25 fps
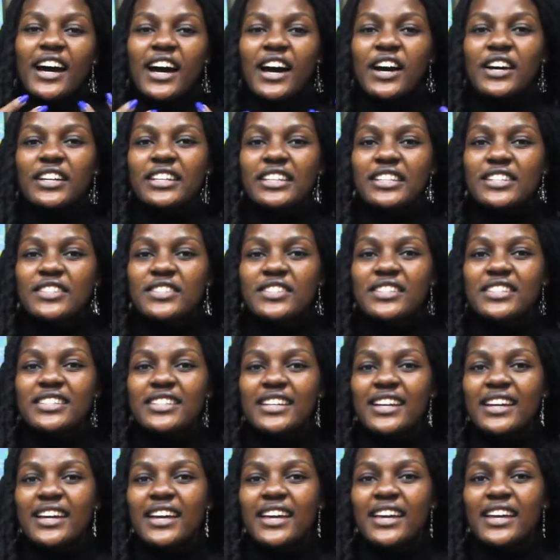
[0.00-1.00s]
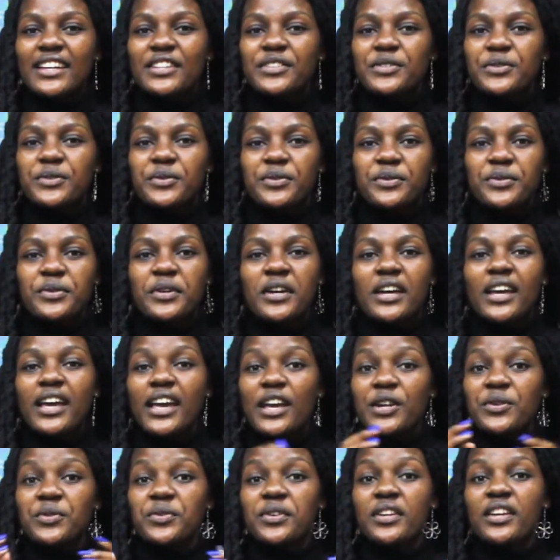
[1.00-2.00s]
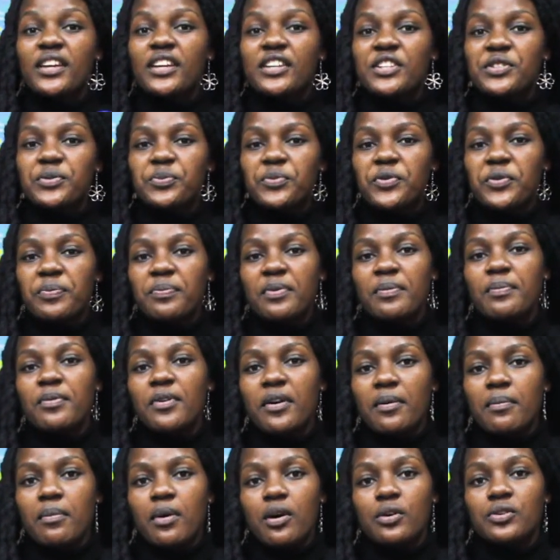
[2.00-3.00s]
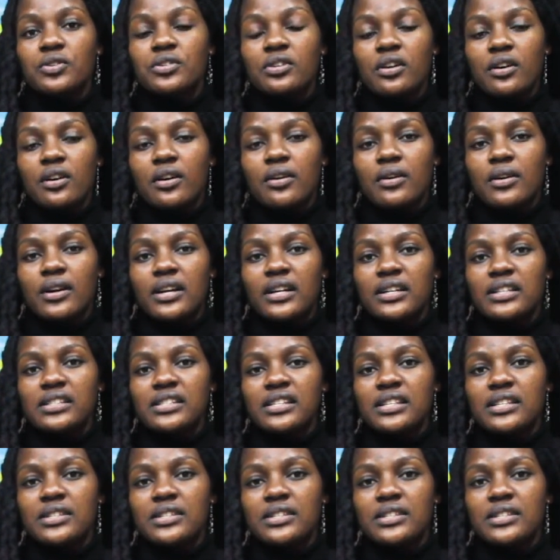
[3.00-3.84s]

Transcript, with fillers: our uh, literature and you know educate more people about our works.